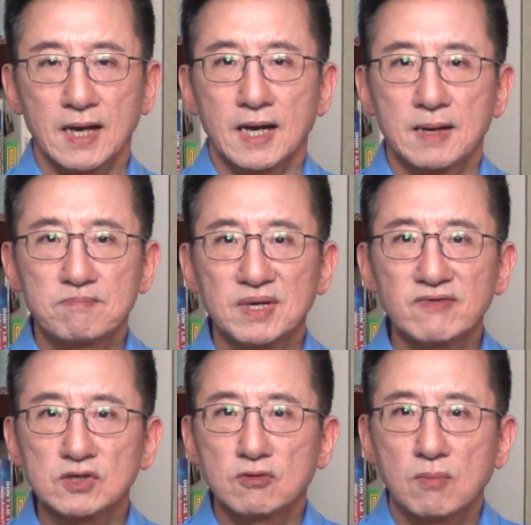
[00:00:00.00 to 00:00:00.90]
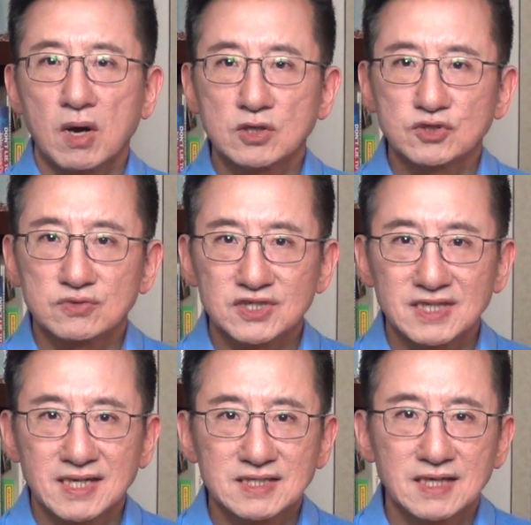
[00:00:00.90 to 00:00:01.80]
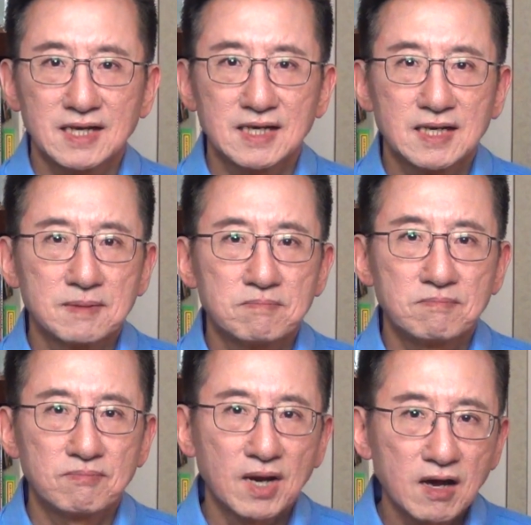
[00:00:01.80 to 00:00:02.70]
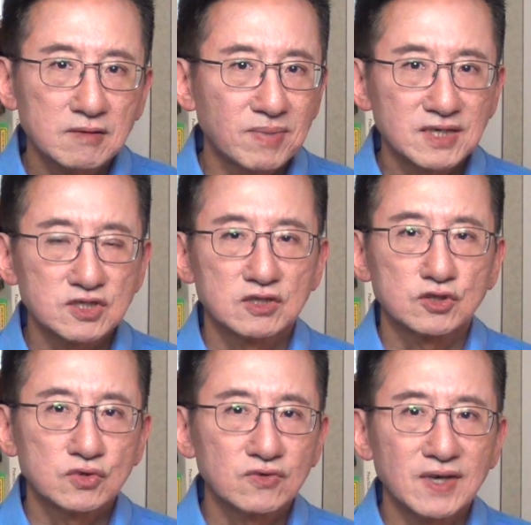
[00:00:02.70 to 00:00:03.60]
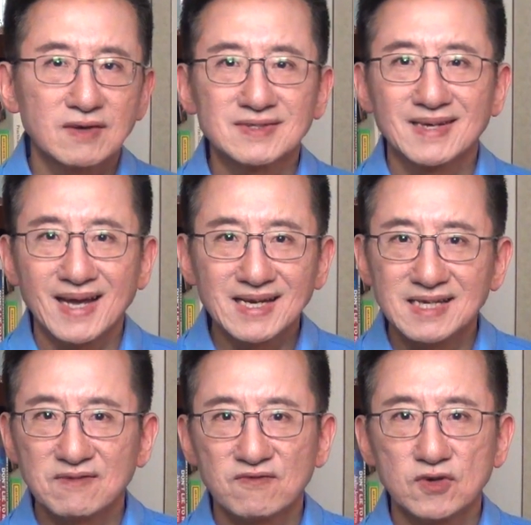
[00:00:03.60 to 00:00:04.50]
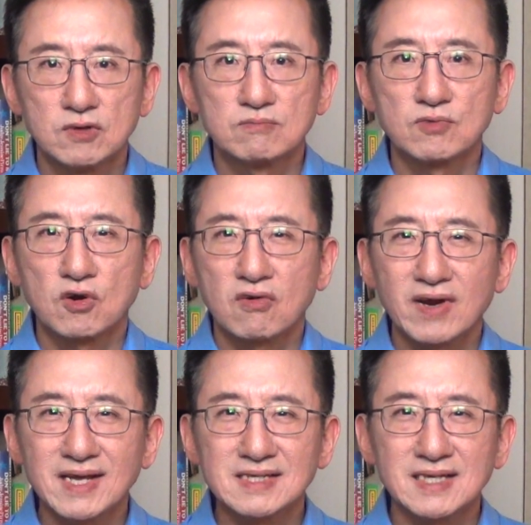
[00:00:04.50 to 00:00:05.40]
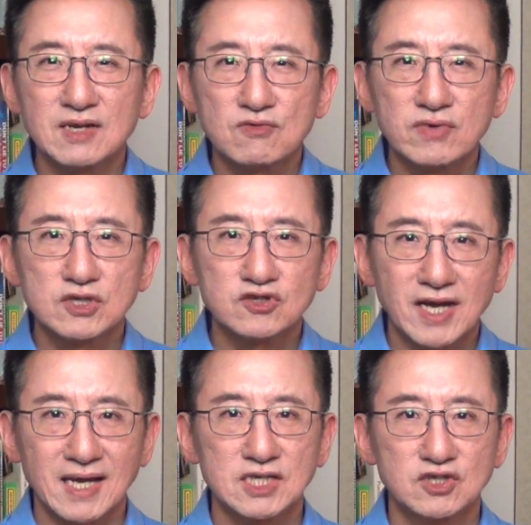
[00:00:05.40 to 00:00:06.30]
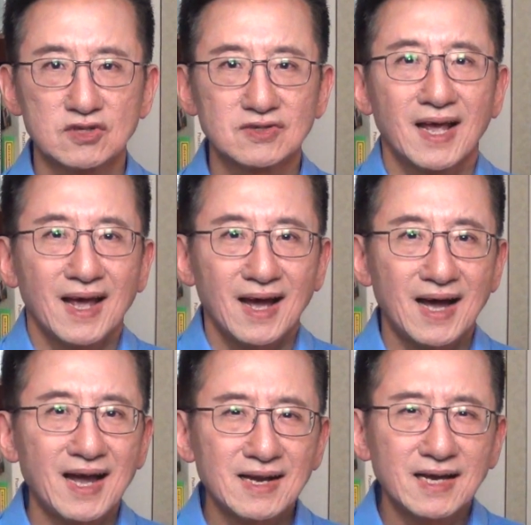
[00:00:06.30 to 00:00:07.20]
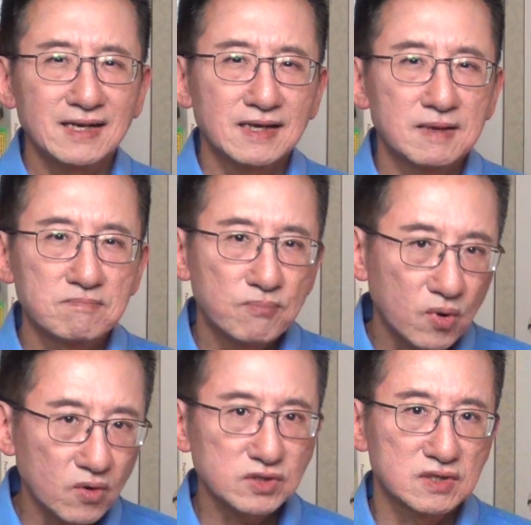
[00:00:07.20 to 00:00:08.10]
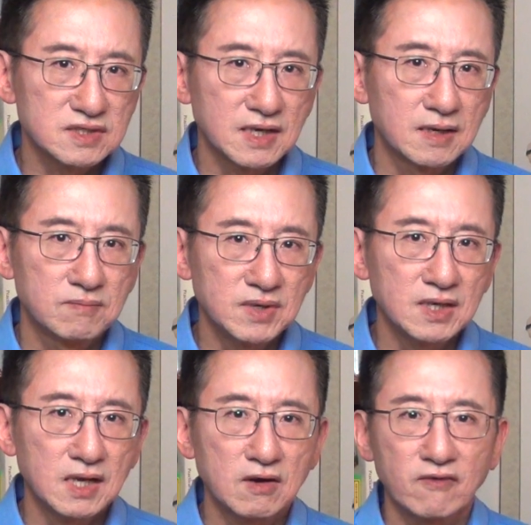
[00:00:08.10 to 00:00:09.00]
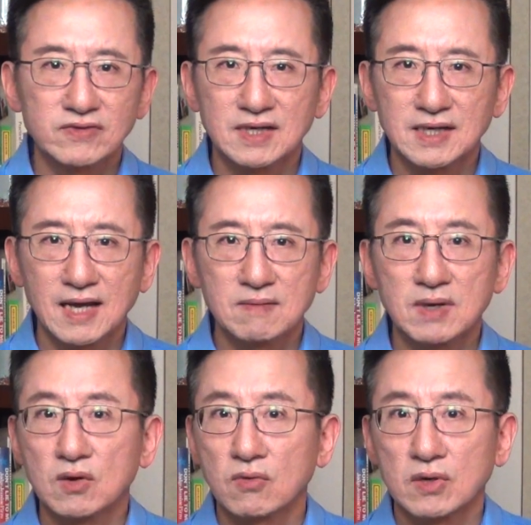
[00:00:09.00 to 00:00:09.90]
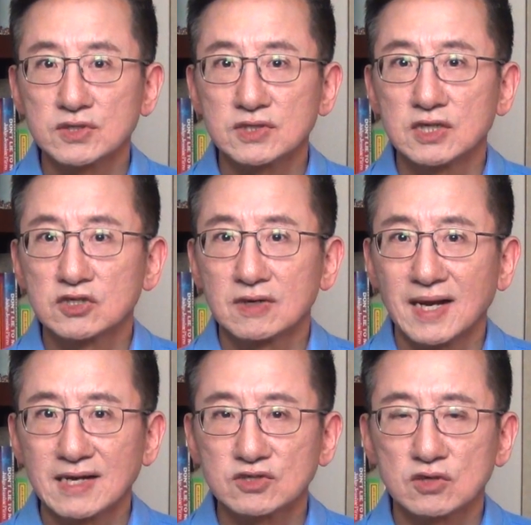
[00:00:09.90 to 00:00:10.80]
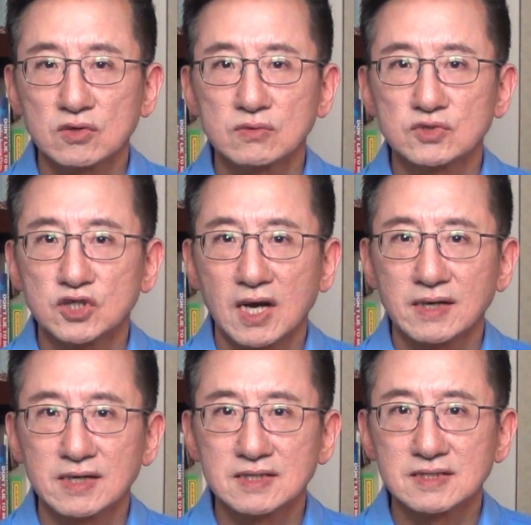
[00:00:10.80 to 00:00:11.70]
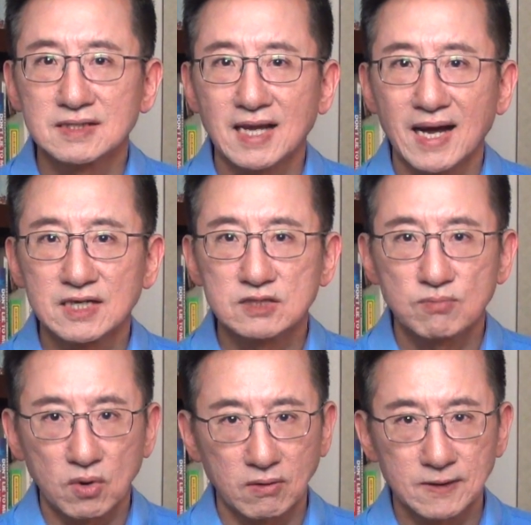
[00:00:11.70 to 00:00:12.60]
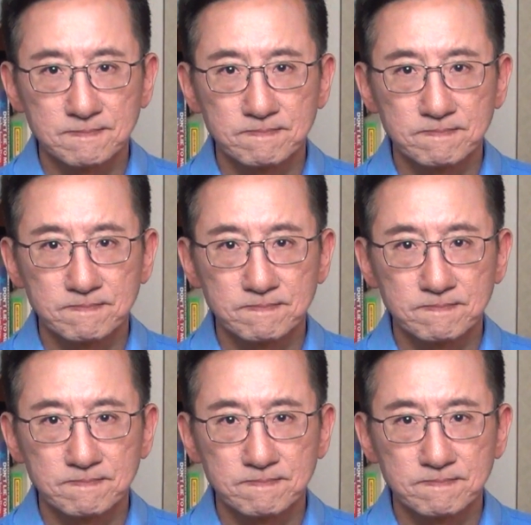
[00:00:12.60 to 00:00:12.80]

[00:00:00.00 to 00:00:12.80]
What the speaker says: A pivotal Mahjong scene in the blockbuster 2018 film Crazy Rich Asians highlighted the importance and meaning of the game across the international Chinese diaspora.